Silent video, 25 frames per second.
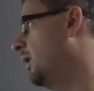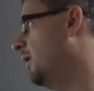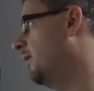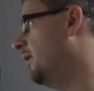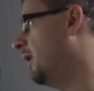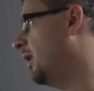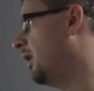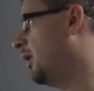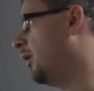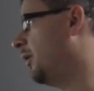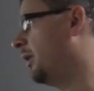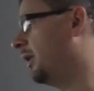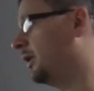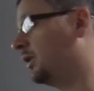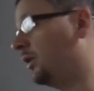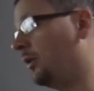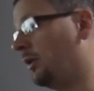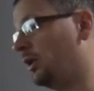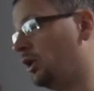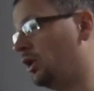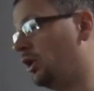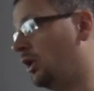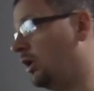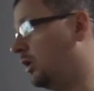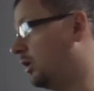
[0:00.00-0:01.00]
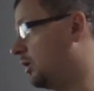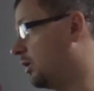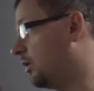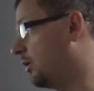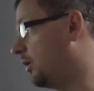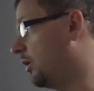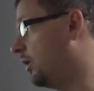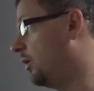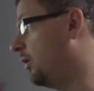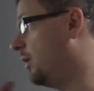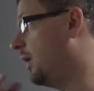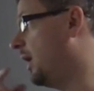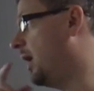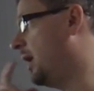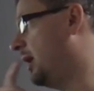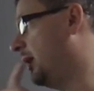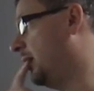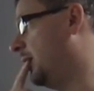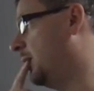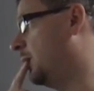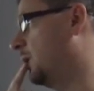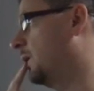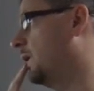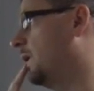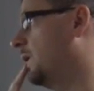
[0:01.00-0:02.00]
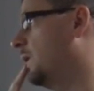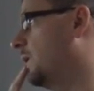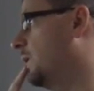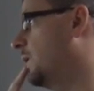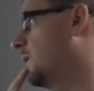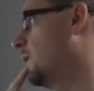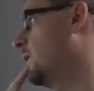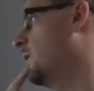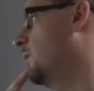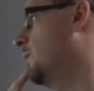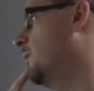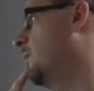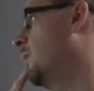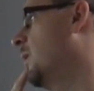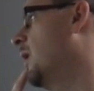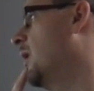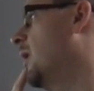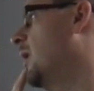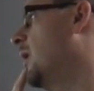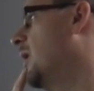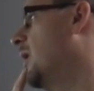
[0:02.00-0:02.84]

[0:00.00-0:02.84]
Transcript: leave that going. So it churns through and it'll do some